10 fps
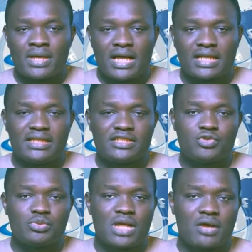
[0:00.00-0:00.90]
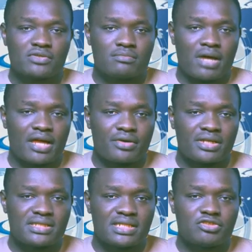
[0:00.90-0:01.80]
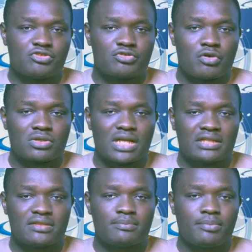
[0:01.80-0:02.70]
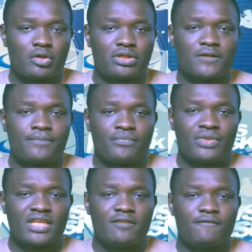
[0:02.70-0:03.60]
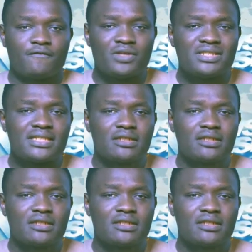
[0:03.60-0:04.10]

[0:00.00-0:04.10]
At least 2,000 migrants are struck at the border in freezing